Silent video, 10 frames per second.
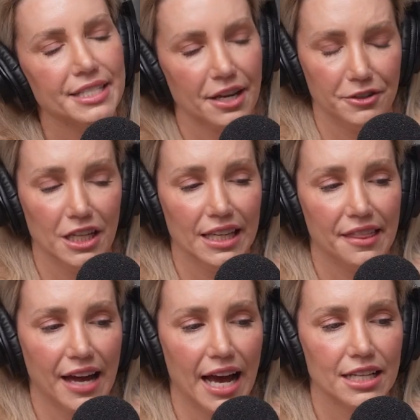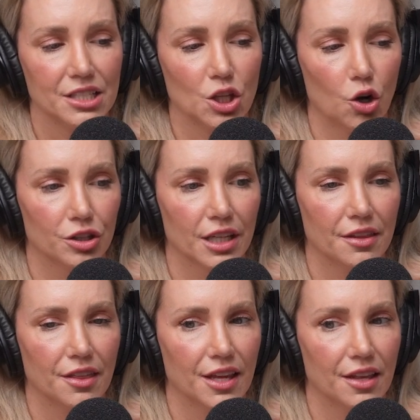Definitely that. The only
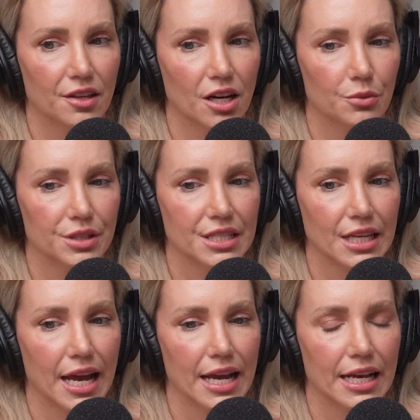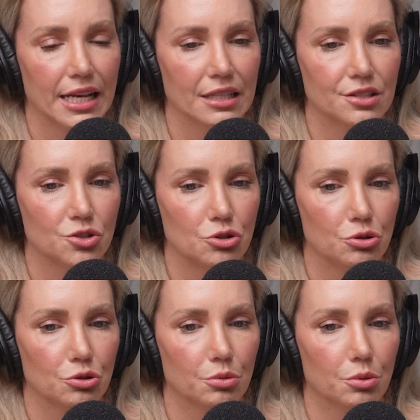other thing that I would say is
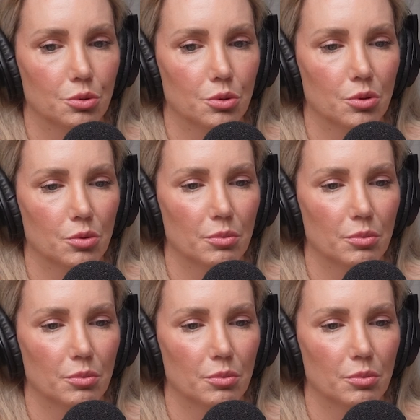to